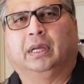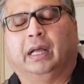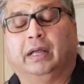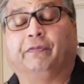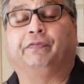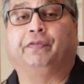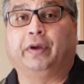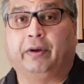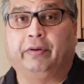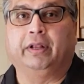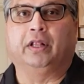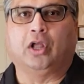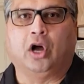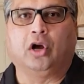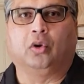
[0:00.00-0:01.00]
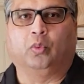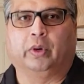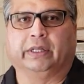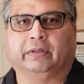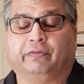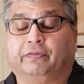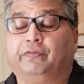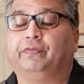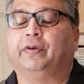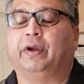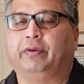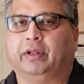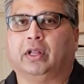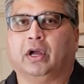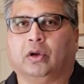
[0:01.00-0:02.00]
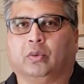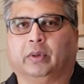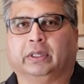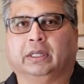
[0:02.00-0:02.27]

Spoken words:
a very long one, very long.